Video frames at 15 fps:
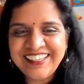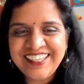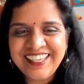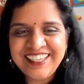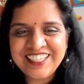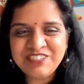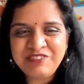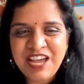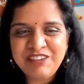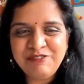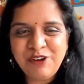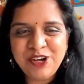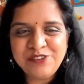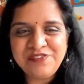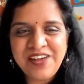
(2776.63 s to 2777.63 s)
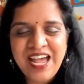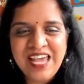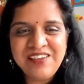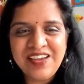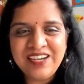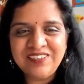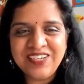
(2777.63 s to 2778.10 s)
I think it's
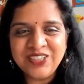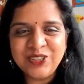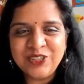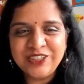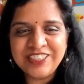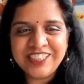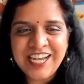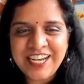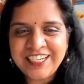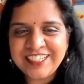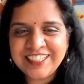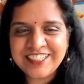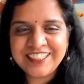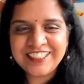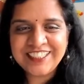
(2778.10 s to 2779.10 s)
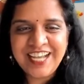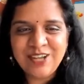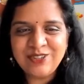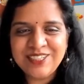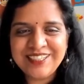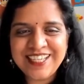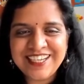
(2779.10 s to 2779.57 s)
5:45 and we are going to shut
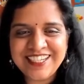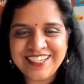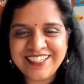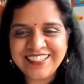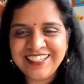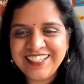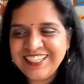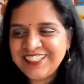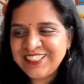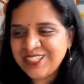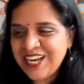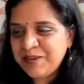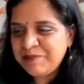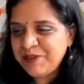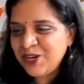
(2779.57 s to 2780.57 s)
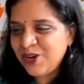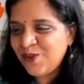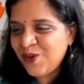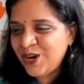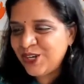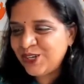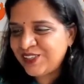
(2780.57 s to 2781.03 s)
down the session. So let me
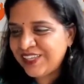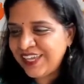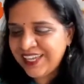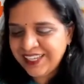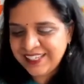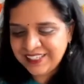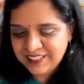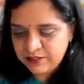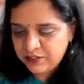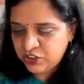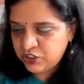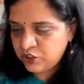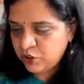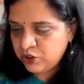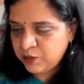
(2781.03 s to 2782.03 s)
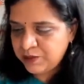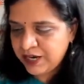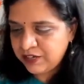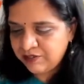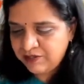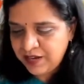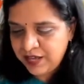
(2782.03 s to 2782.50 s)
know what you think. Show the
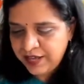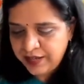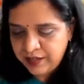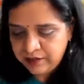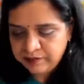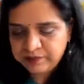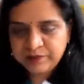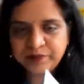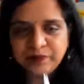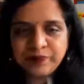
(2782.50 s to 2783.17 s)
butterfly.